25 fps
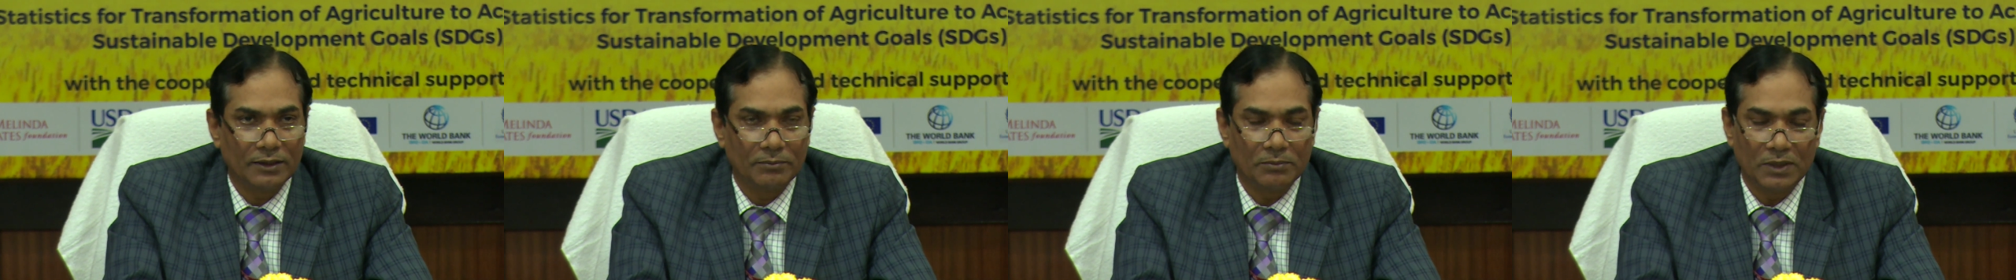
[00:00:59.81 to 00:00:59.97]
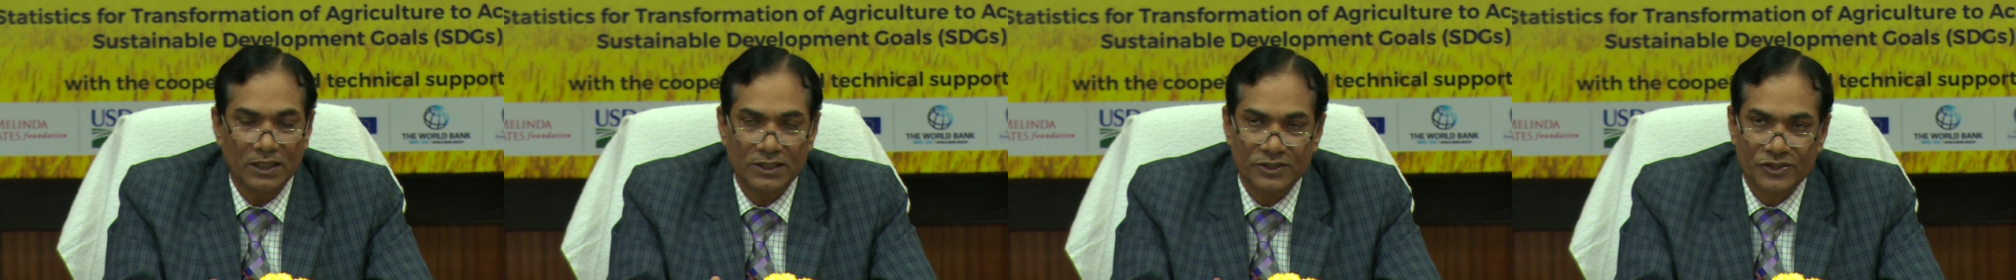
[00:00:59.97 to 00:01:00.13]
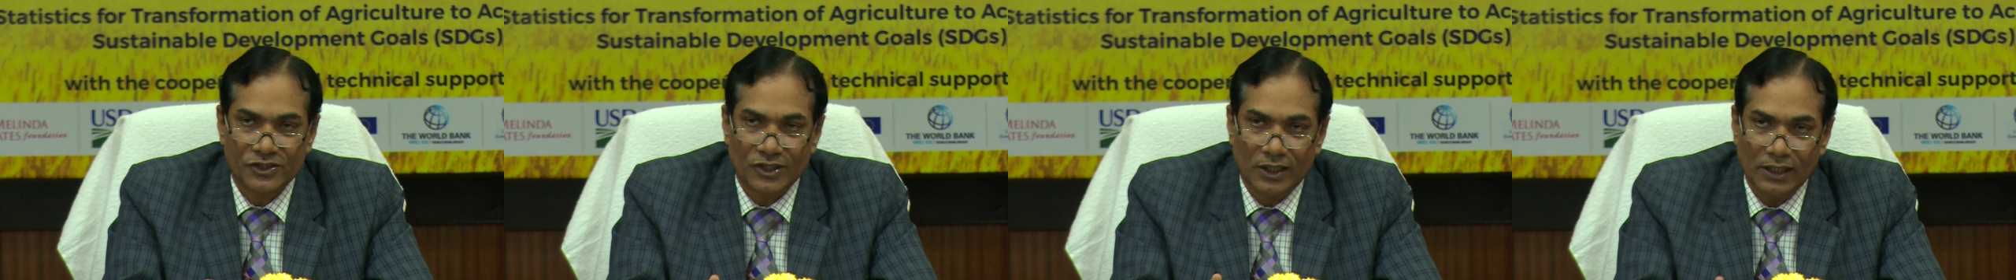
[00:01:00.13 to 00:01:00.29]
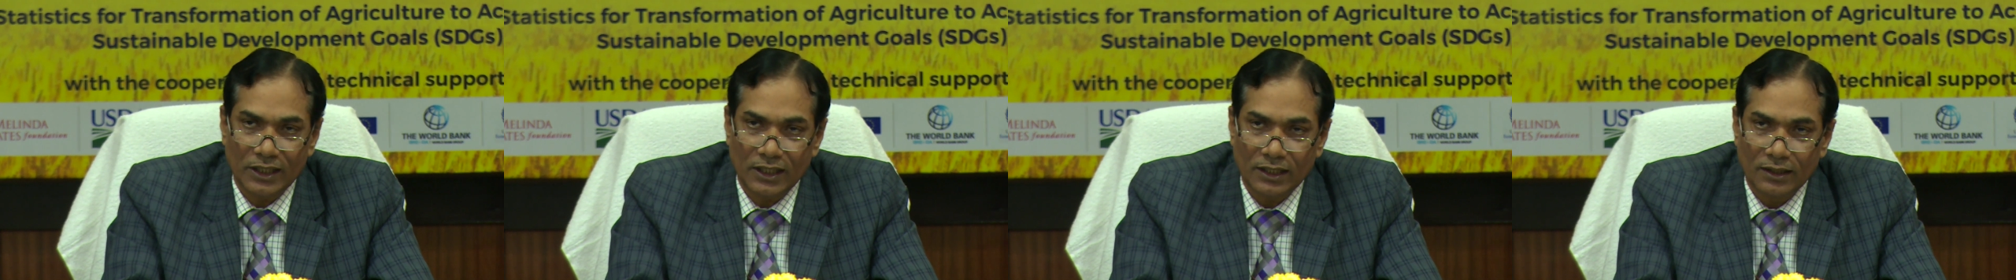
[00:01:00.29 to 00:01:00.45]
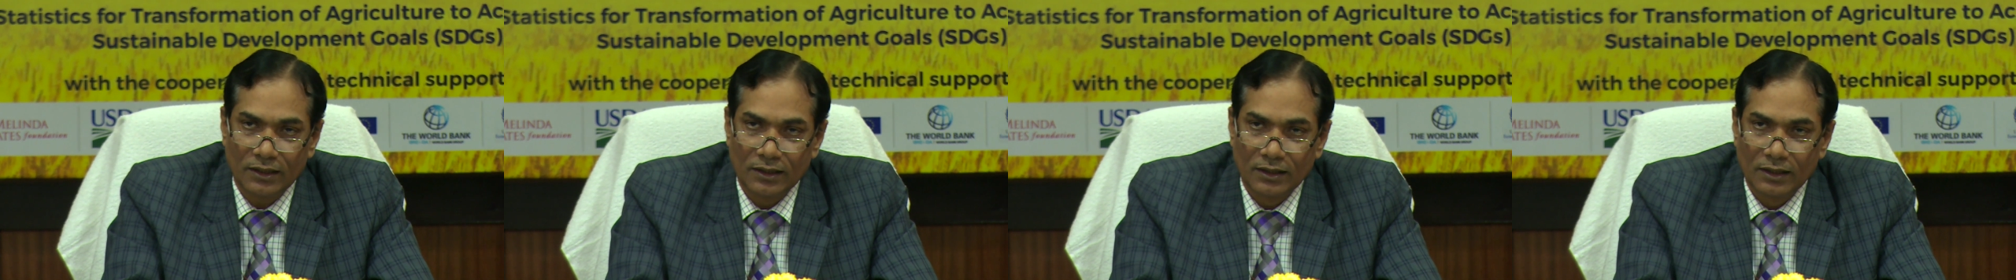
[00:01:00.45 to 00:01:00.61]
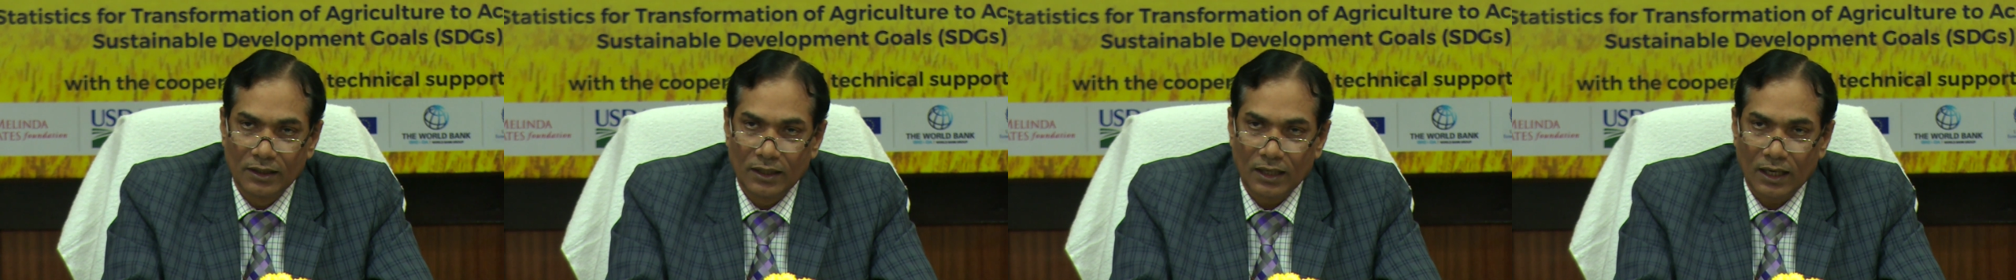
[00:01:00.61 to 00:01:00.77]
immensely
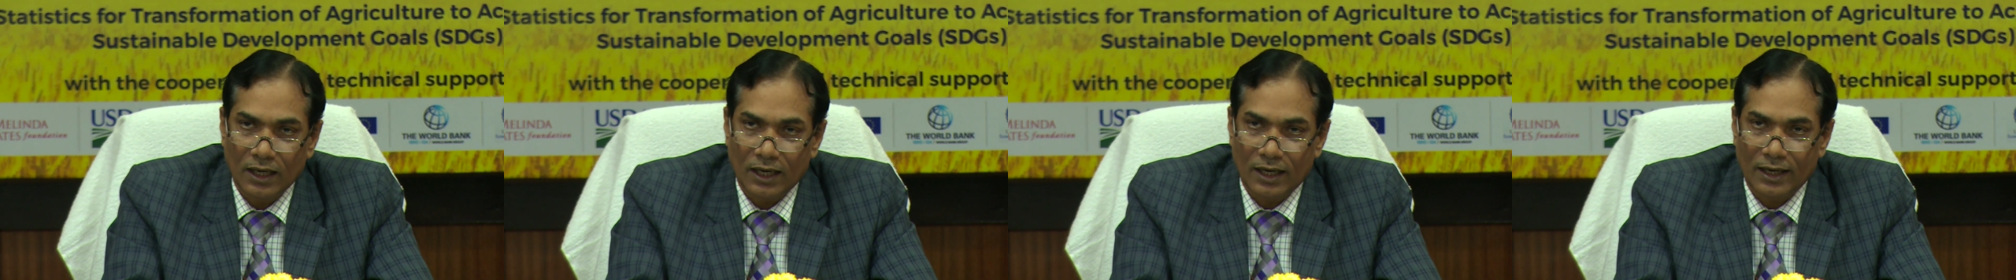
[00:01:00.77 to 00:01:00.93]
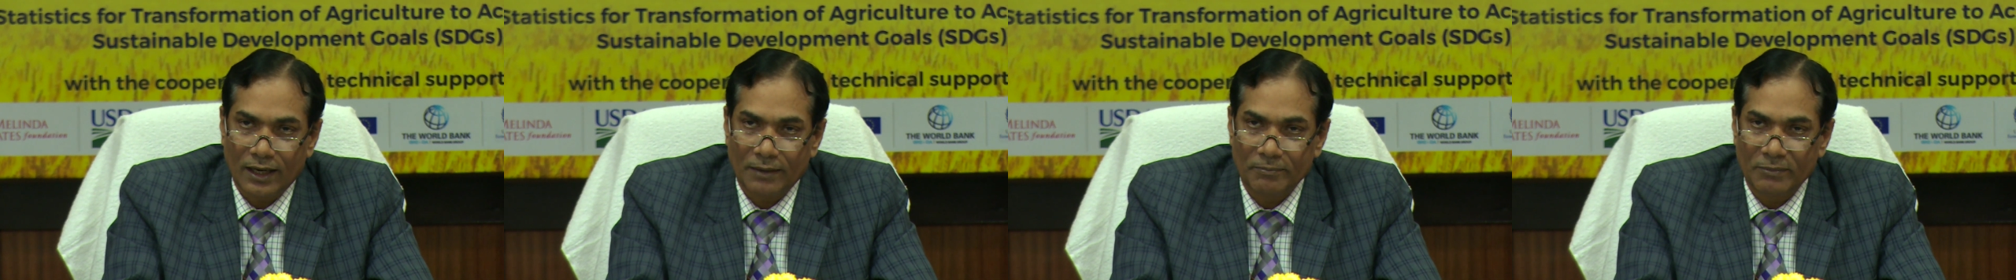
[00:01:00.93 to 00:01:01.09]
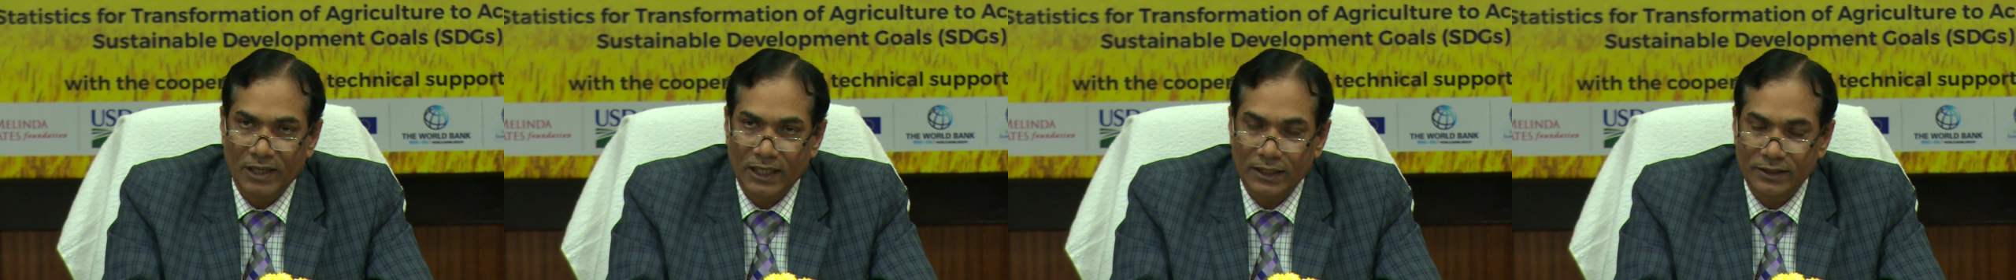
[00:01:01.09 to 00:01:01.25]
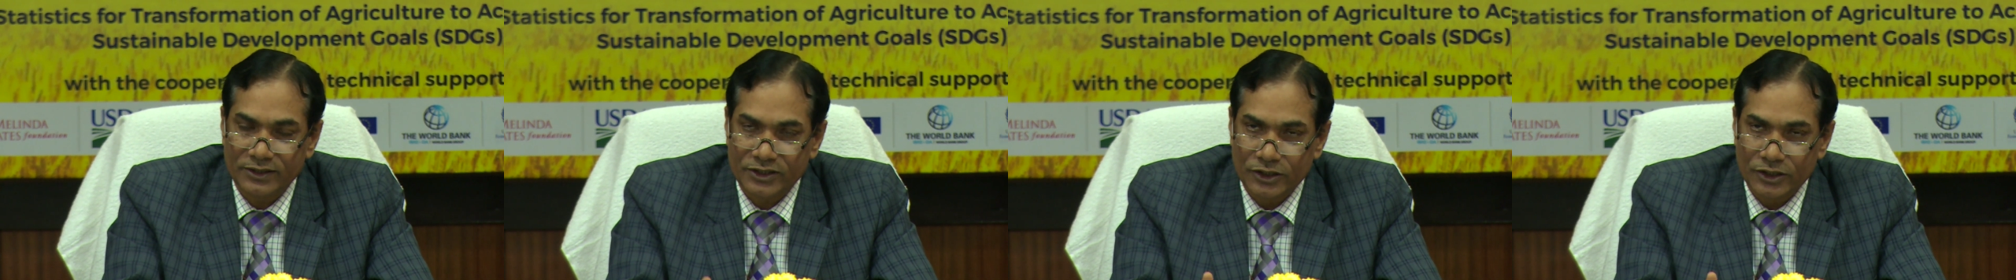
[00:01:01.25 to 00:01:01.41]
and my